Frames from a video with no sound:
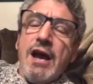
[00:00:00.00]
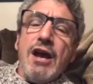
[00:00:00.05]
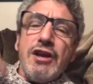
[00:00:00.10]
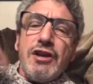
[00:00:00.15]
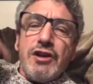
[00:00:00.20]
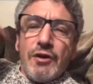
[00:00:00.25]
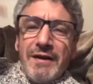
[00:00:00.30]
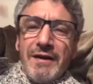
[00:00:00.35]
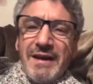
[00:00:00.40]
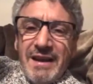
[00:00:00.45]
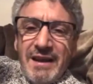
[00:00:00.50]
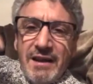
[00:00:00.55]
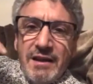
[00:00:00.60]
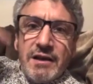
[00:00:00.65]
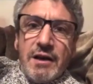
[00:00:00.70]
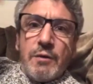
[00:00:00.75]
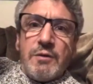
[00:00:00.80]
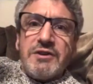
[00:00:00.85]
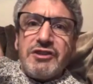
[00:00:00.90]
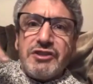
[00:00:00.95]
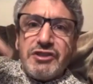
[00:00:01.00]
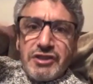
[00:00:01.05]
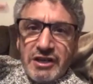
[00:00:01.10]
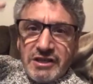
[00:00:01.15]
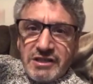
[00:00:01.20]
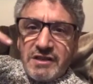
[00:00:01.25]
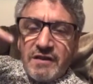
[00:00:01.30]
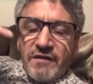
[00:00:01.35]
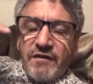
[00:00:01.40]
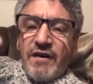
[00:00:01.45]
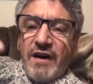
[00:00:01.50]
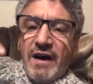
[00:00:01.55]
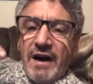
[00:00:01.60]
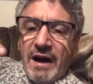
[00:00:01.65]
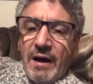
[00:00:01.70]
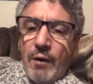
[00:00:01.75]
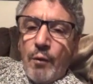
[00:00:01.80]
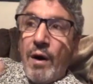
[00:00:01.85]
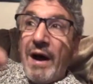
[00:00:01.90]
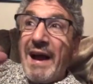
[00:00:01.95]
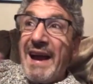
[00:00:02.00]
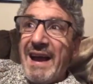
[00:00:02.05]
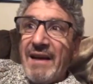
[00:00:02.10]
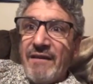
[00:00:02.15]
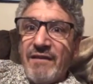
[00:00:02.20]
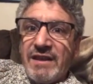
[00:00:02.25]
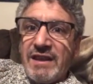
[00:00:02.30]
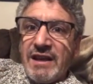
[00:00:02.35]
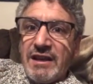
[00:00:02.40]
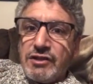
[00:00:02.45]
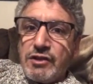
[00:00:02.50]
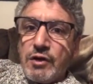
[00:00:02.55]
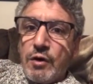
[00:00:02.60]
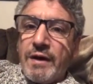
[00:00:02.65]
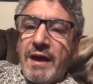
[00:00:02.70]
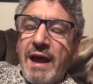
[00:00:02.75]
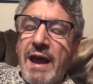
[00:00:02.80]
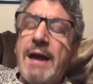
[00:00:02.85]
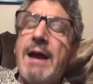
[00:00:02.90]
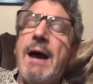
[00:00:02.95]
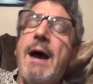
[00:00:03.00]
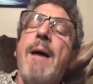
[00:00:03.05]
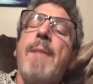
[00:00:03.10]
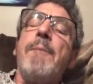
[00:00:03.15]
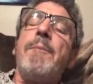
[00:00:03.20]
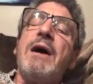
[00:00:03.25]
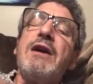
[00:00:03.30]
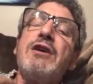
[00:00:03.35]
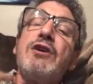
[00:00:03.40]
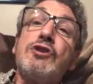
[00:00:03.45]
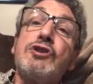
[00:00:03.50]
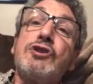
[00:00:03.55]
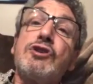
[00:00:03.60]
Your ego is justifying why everything's okay, but your